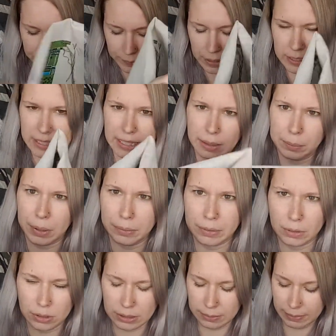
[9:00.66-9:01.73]
Again, I probably
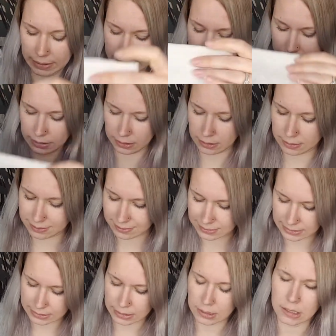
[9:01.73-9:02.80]
only spent like
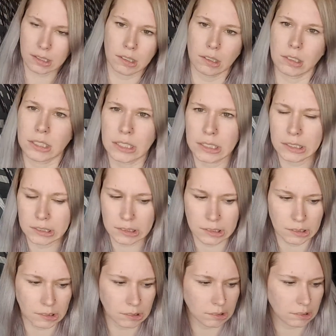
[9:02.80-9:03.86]
30
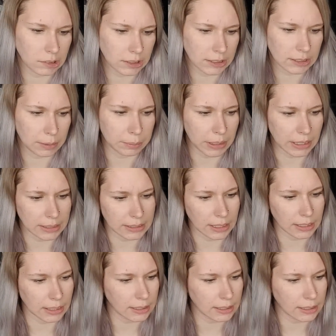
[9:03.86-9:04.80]
to 60 minutes on